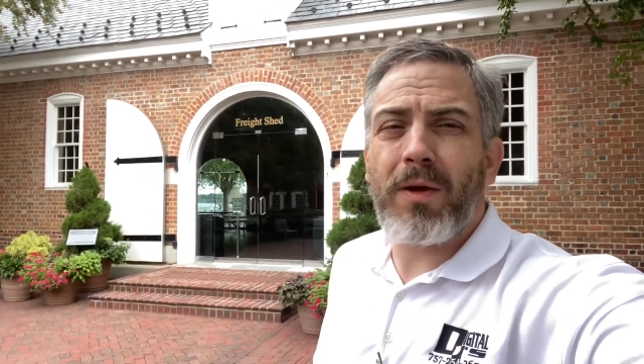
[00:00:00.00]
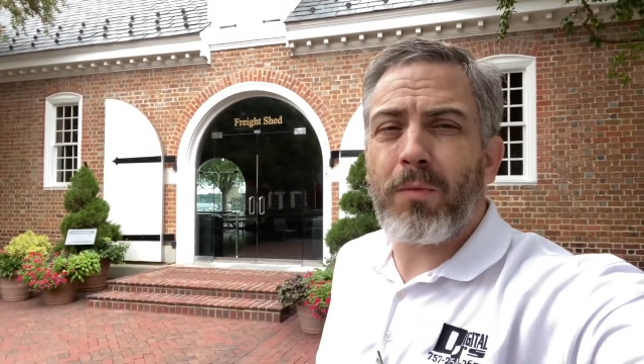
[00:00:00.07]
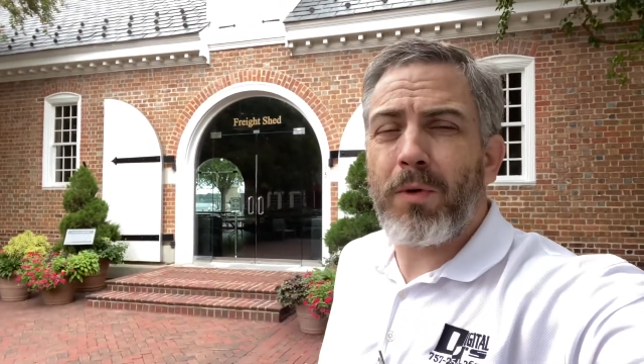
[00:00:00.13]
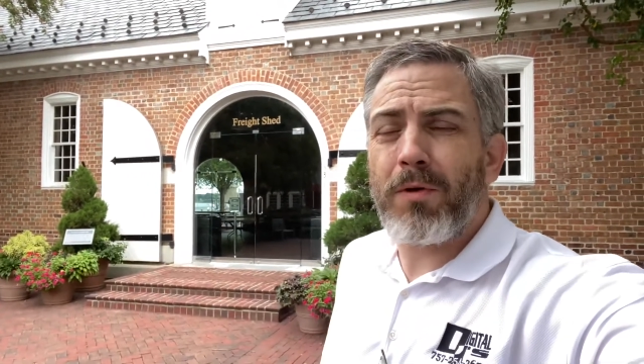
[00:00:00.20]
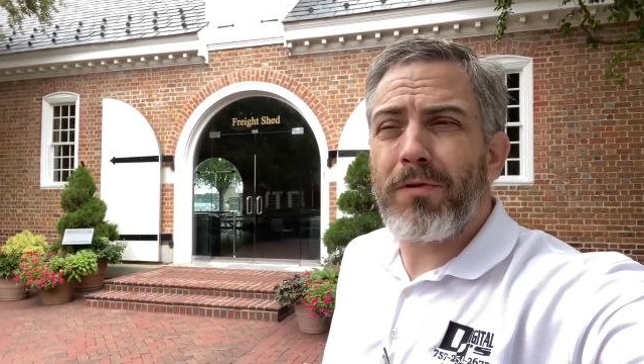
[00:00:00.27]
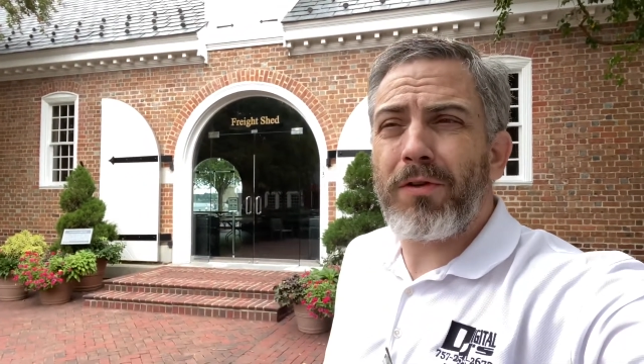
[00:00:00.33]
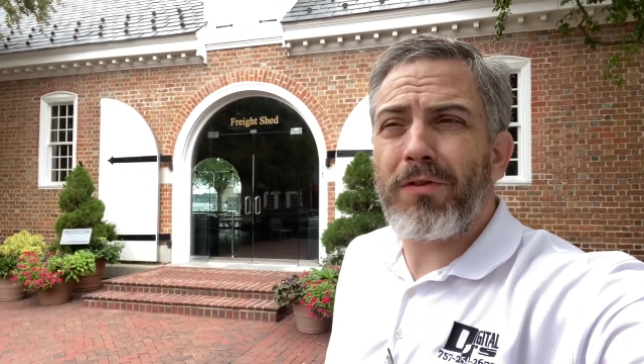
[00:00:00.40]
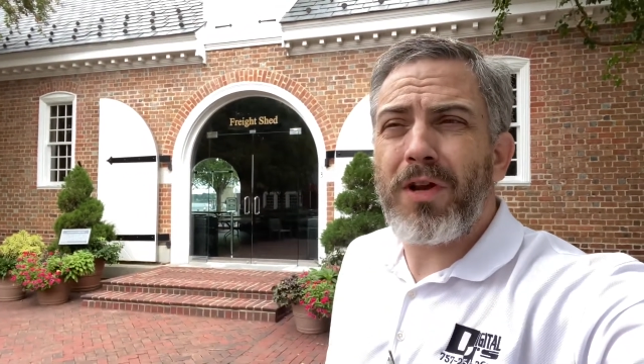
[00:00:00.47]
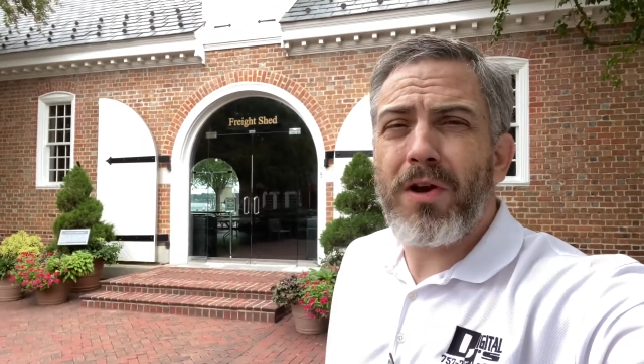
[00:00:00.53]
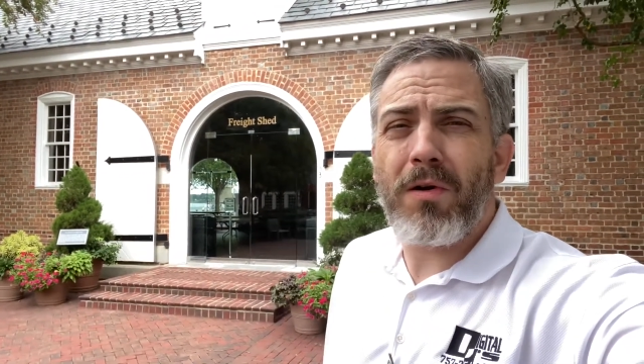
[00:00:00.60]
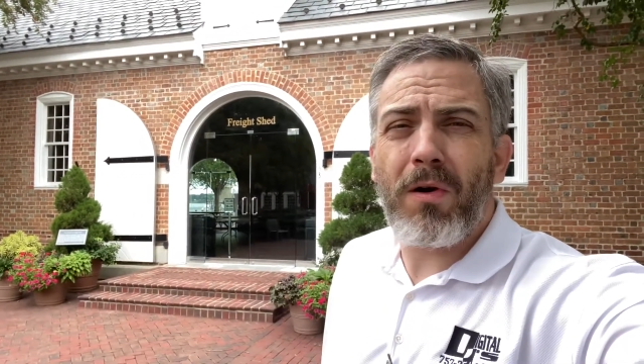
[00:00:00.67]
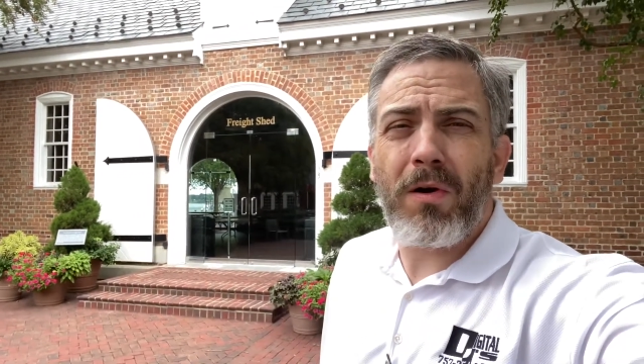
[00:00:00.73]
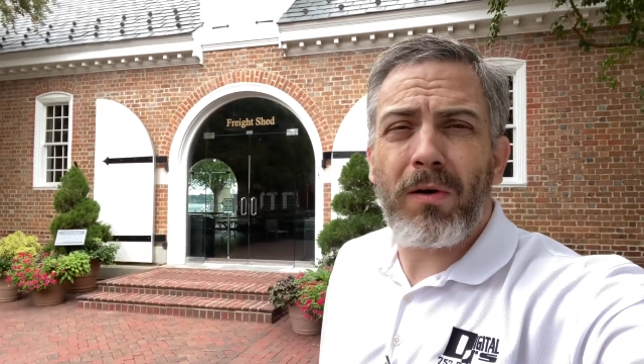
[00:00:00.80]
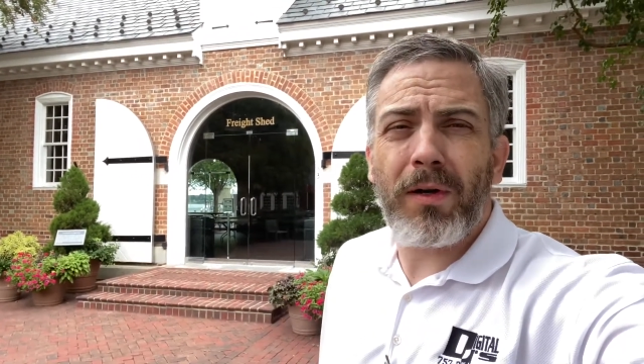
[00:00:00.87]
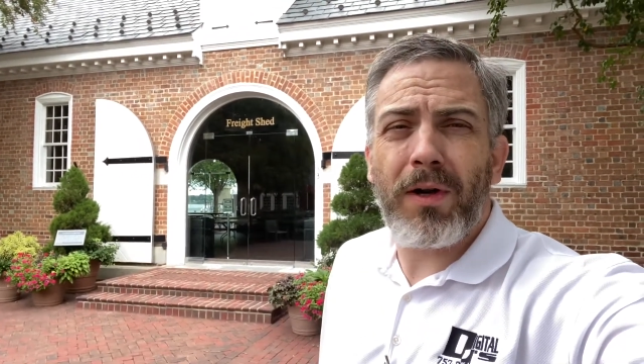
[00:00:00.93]
And we're just here
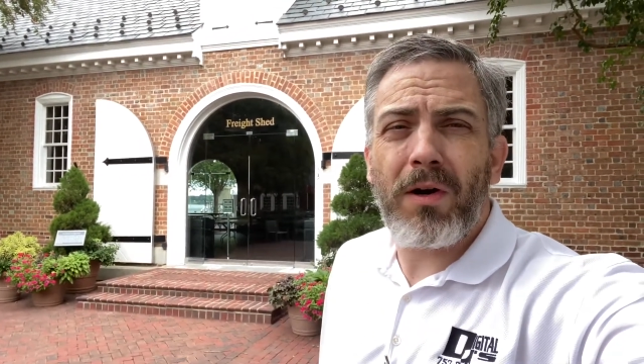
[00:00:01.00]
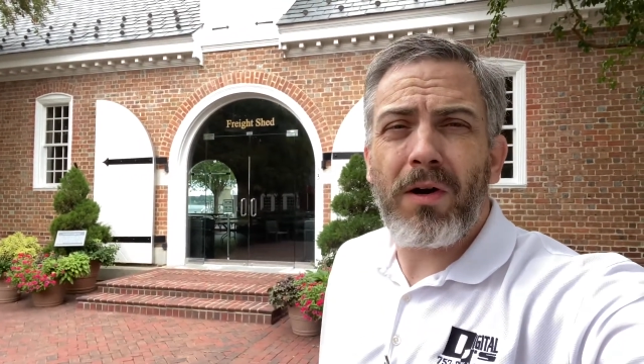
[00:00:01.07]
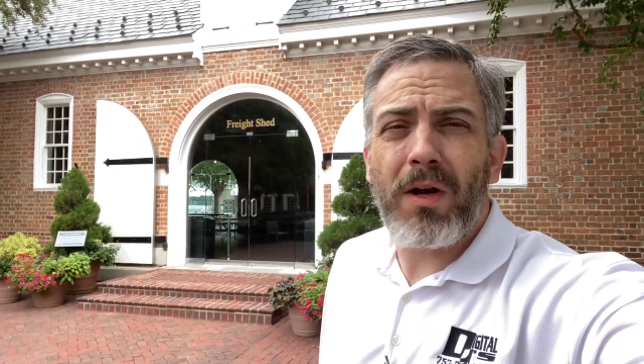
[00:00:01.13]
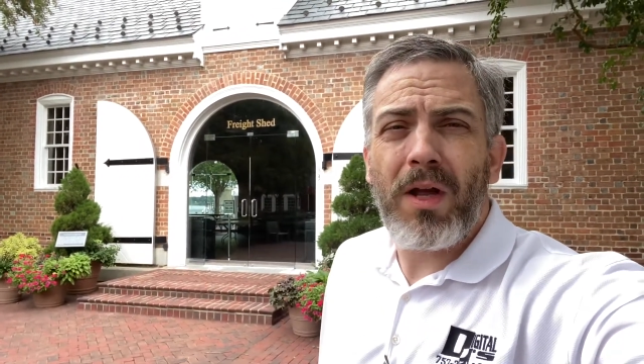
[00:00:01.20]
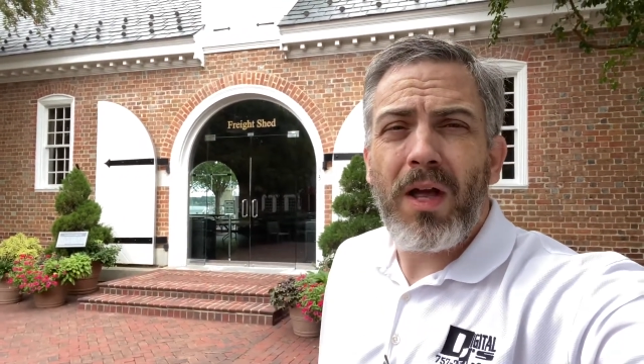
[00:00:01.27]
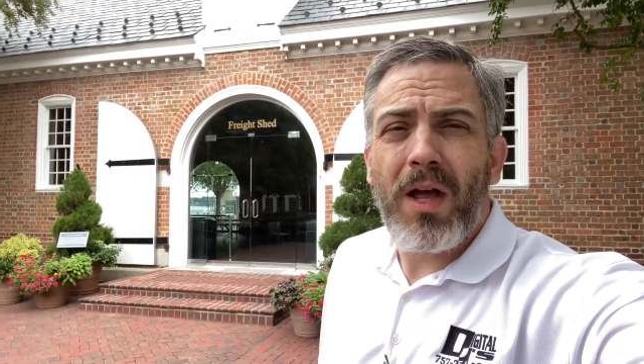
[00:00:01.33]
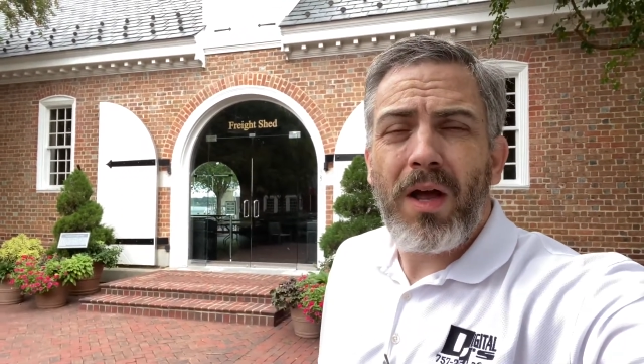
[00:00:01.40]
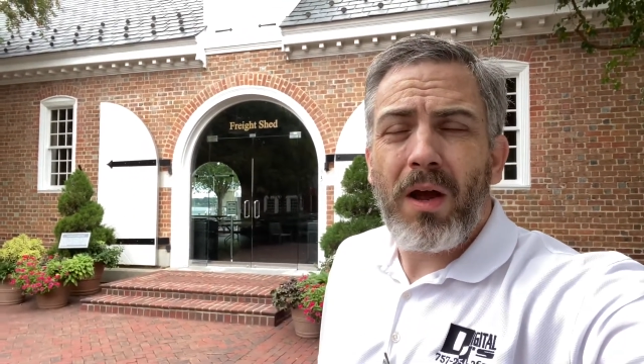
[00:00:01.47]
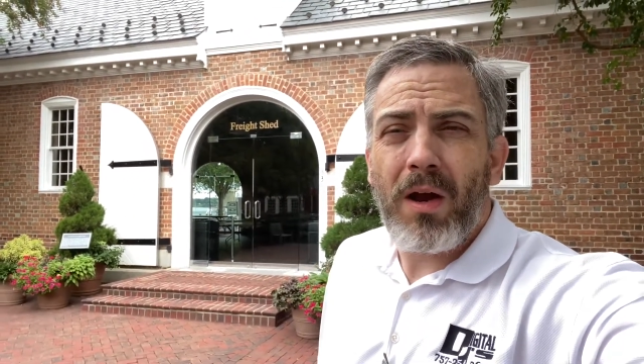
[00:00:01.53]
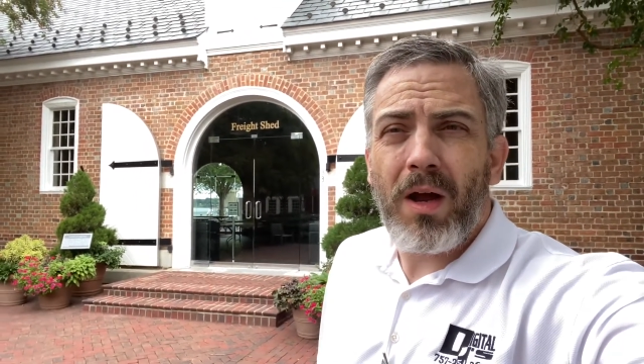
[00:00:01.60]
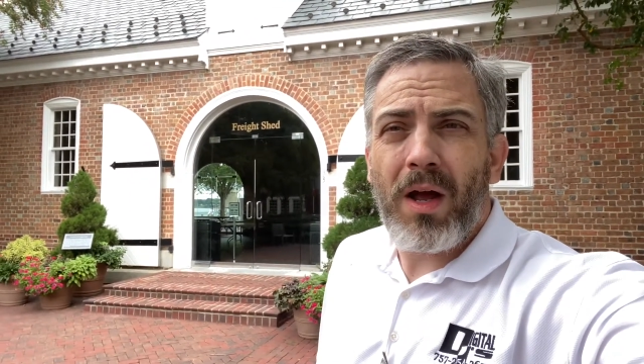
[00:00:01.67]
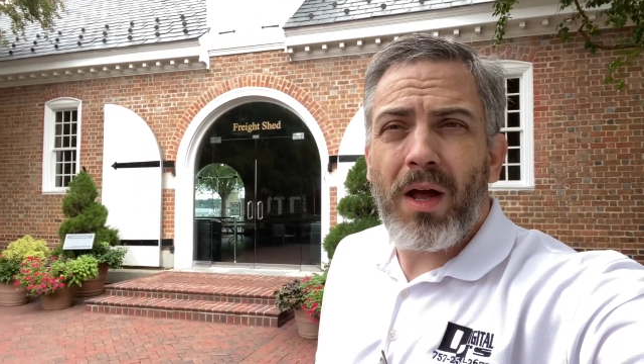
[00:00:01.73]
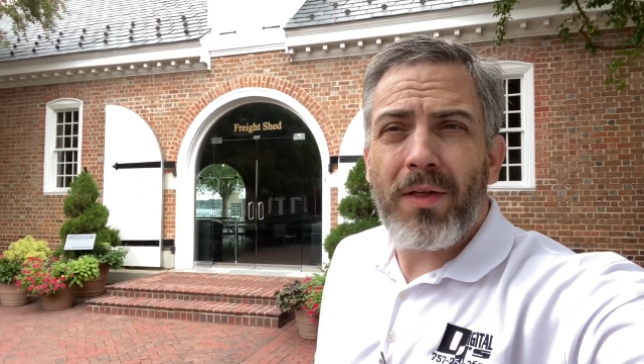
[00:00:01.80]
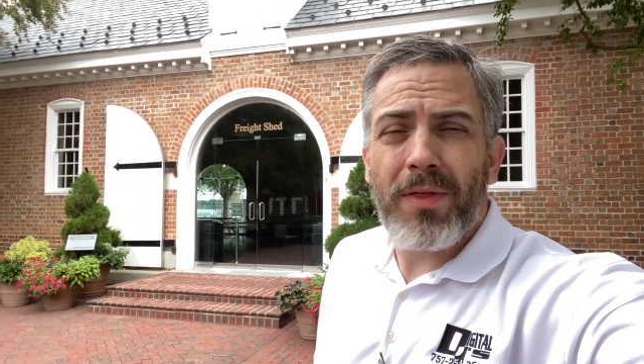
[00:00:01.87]
earlier uh,